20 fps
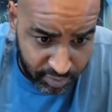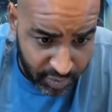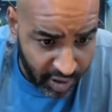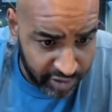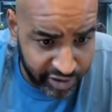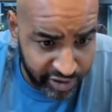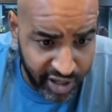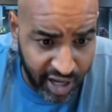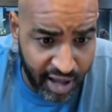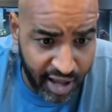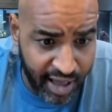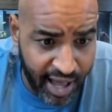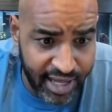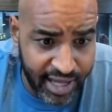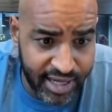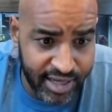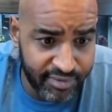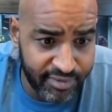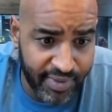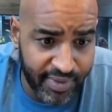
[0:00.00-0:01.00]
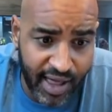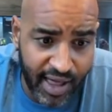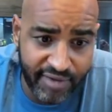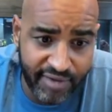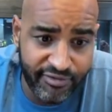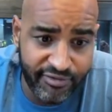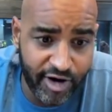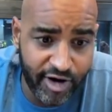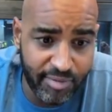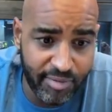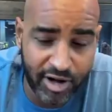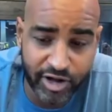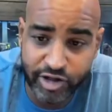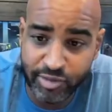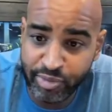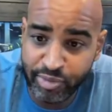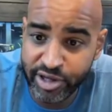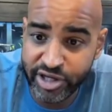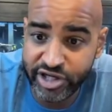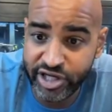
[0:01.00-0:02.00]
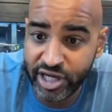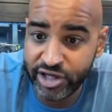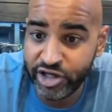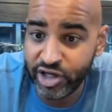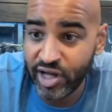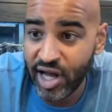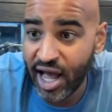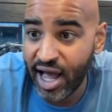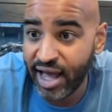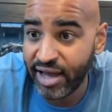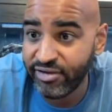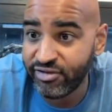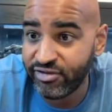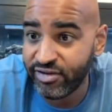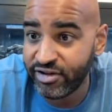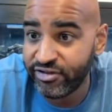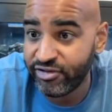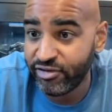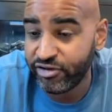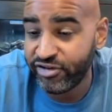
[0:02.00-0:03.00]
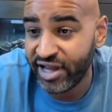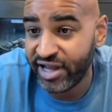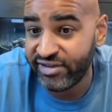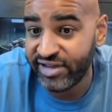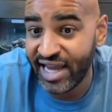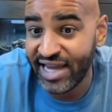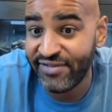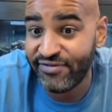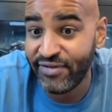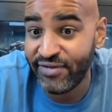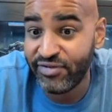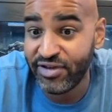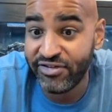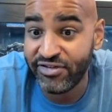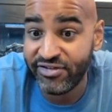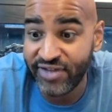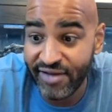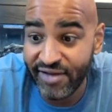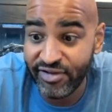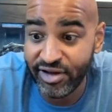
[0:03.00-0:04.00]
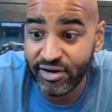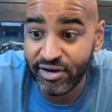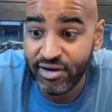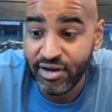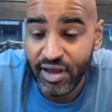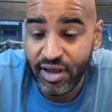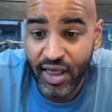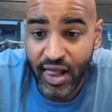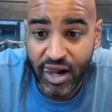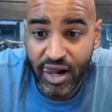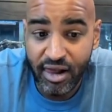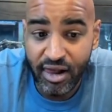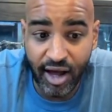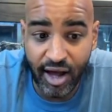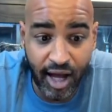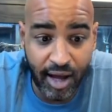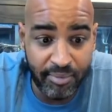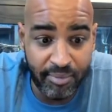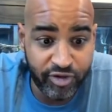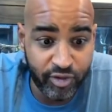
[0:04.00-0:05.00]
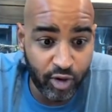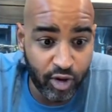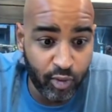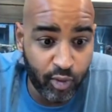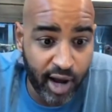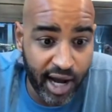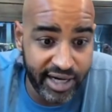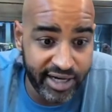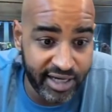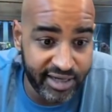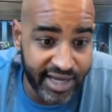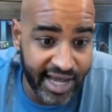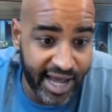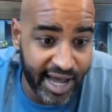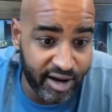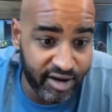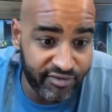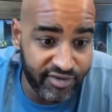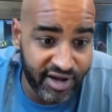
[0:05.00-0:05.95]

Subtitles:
So yeah, I very much appreciate you guys. It looks like it's 8:57, so we're winding down.